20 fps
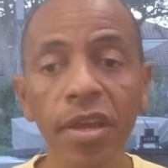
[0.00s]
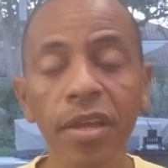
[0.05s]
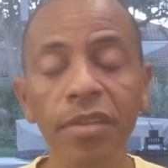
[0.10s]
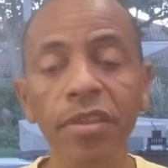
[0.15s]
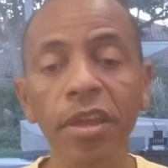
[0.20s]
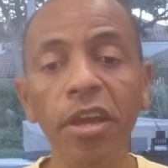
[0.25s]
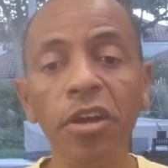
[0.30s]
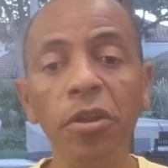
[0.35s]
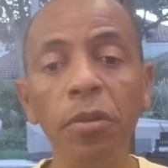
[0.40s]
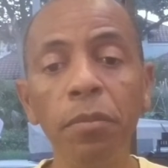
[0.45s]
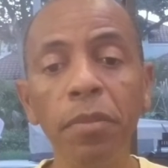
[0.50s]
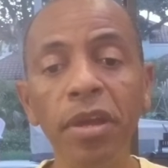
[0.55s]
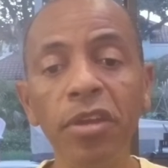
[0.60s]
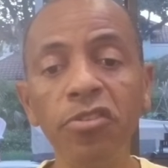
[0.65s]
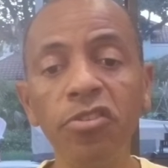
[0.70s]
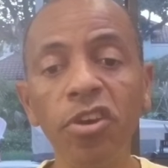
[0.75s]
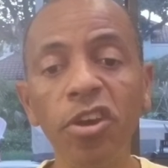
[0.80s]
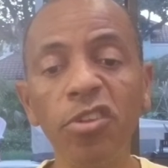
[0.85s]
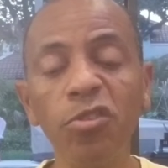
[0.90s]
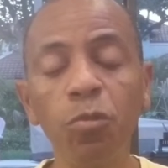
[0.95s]
They're going to make
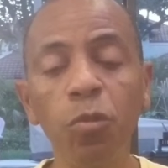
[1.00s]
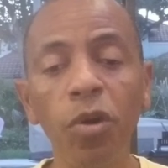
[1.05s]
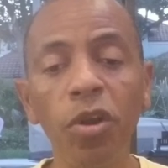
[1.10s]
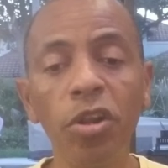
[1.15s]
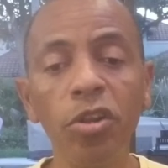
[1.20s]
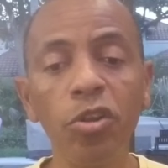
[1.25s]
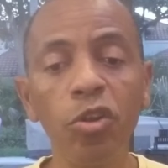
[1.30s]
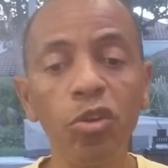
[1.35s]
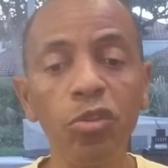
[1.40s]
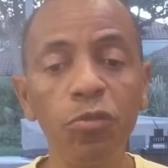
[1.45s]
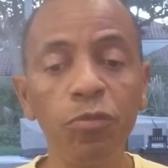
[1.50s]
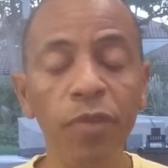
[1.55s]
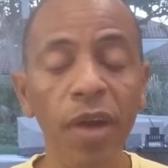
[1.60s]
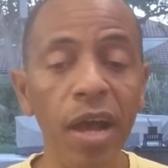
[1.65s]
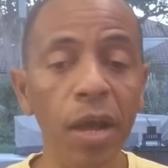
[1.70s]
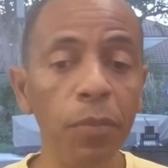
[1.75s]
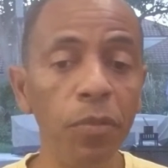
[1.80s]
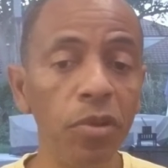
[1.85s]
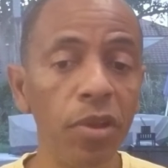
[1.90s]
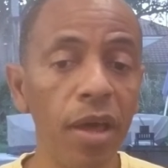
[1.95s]
sure it's one of those
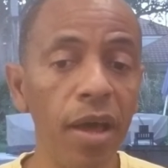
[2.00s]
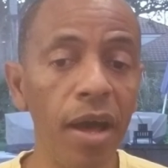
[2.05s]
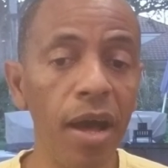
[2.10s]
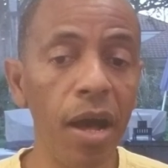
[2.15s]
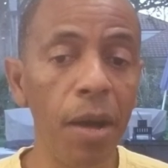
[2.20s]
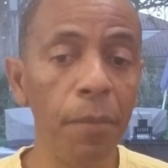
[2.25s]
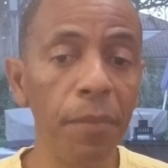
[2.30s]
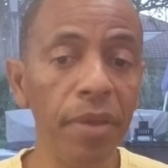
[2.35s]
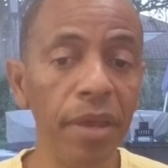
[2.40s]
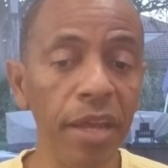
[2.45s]
viable